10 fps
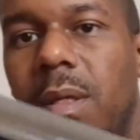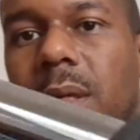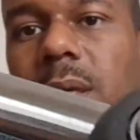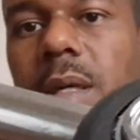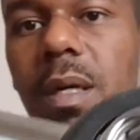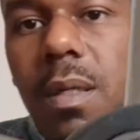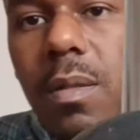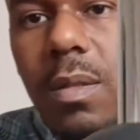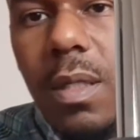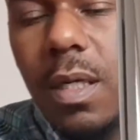Okay, you see
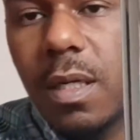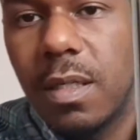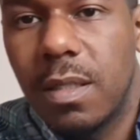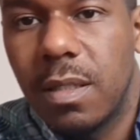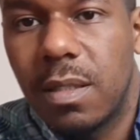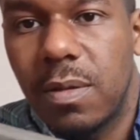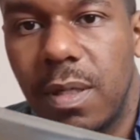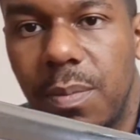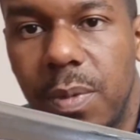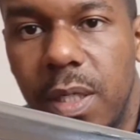that? It's right up
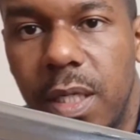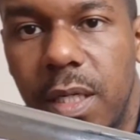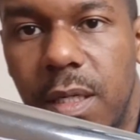in there.